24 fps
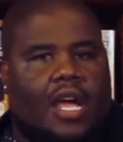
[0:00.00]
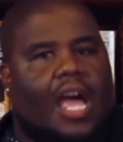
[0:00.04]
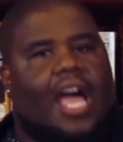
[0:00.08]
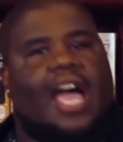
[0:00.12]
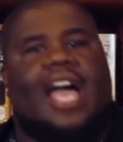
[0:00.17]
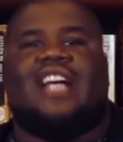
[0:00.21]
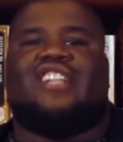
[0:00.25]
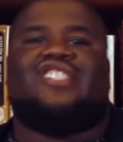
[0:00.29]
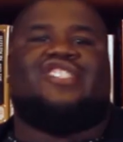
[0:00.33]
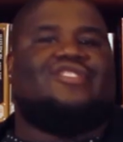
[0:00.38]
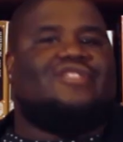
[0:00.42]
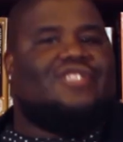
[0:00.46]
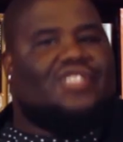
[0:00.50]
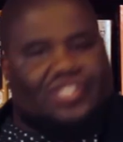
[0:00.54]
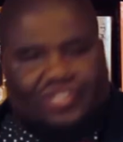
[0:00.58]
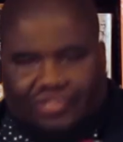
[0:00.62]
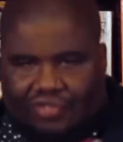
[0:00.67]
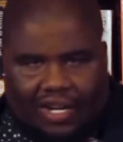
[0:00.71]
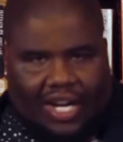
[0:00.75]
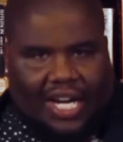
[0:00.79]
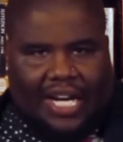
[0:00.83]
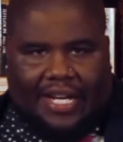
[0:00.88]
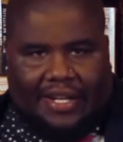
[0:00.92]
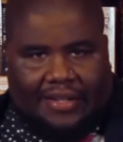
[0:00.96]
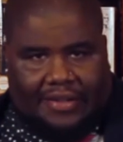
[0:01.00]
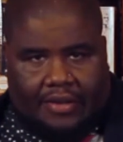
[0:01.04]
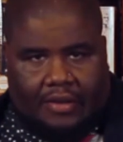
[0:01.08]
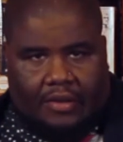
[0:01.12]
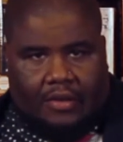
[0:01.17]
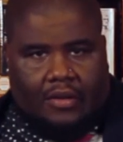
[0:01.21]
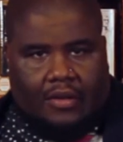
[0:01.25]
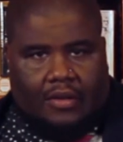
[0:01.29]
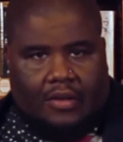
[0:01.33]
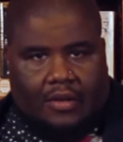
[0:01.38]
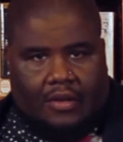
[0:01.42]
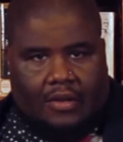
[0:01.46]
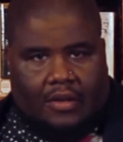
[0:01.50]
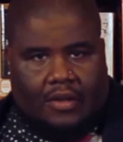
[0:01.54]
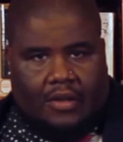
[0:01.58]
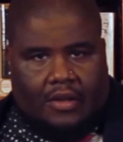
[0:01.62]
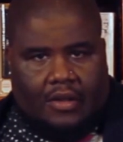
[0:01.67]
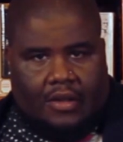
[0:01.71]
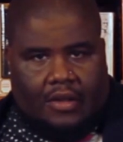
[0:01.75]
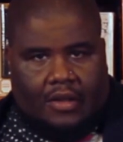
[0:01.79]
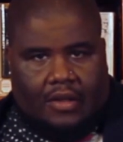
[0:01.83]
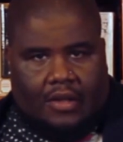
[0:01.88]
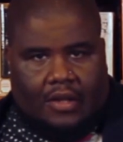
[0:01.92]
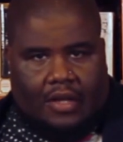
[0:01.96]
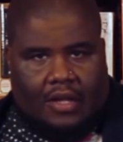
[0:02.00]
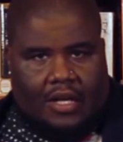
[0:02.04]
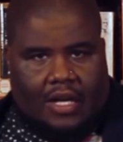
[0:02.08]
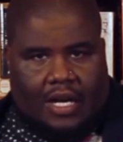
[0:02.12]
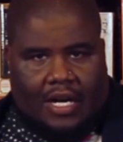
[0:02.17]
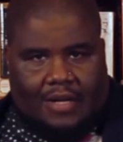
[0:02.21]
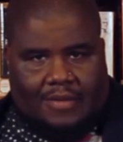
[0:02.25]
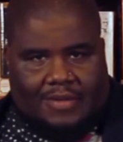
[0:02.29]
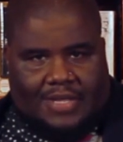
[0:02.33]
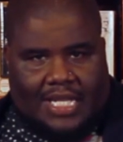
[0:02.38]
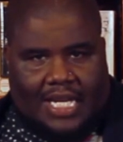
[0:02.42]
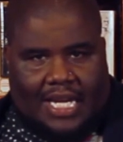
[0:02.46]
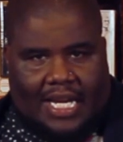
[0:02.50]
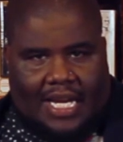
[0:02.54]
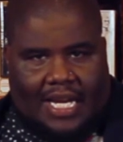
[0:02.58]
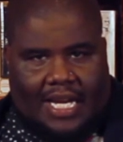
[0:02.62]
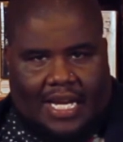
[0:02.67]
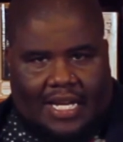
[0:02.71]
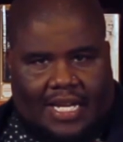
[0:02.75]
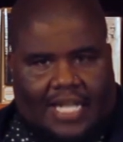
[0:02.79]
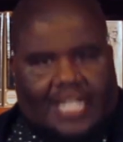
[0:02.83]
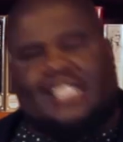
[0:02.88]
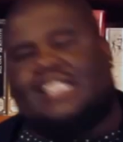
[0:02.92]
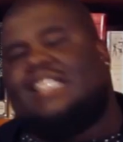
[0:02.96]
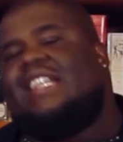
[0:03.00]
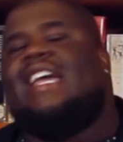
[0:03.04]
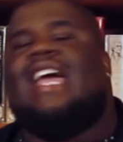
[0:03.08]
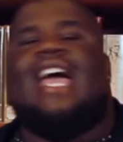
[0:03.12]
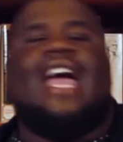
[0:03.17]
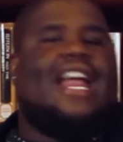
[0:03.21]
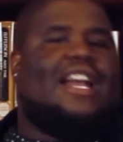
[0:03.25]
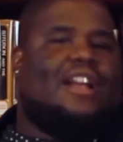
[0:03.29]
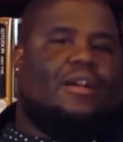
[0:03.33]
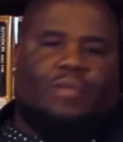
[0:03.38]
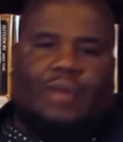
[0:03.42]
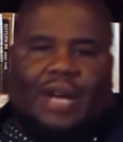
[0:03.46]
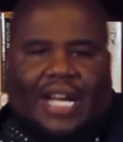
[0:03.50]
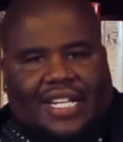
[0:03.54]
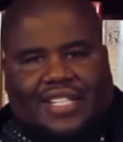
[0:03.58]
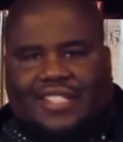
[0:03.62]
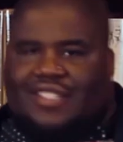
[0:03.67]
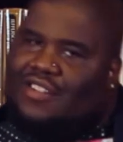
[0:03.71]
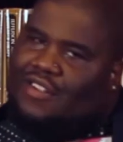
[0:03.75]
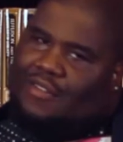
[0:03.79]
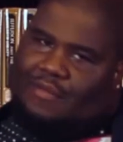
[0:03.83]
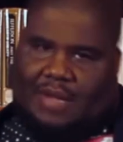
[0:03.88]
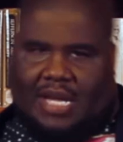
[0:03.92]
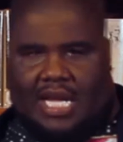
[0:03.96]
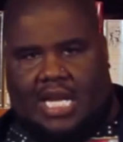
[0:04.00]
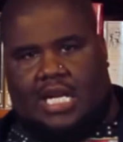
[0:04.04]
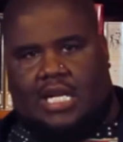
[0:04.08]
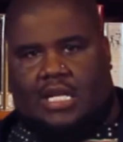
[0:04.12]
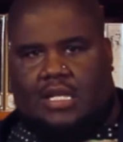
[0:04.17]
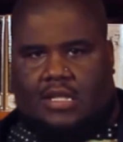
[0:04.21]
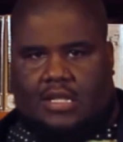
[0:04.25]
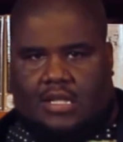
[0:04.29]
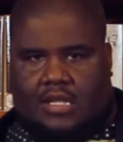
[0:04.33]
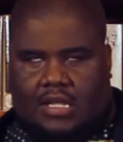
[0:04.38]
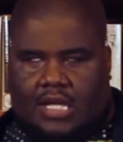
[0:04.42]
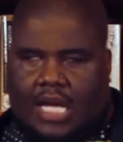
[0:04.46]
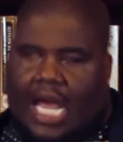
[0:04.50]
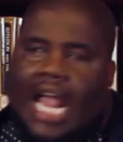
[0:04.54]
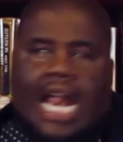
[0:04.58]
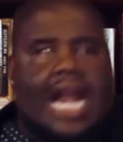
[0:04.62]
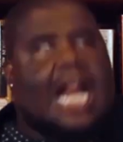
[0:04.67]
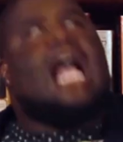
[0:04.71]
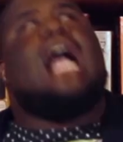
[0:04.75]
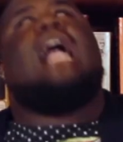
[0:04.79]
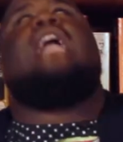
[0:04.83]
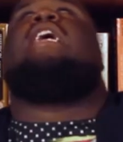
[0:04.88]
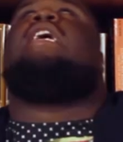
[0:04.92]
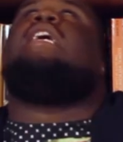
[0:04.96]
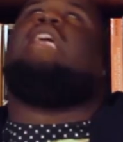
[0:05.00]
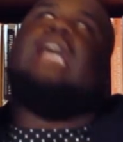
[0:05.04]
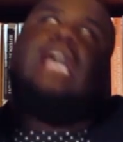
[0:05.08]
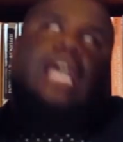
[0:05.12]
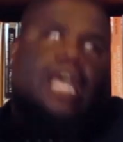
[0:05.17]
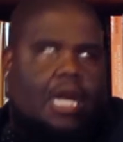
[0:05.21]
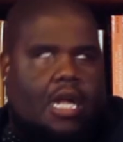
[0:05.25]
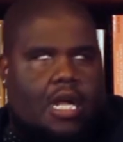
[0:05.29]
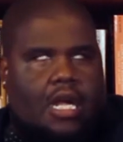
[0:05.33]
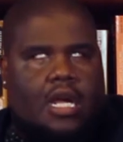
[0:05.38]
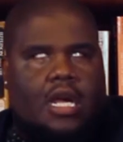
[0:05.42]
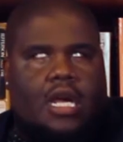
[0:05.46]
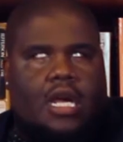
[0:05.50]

Extra drink. You know what I'm saying? Because he had to wait 2 minutes. And I get it.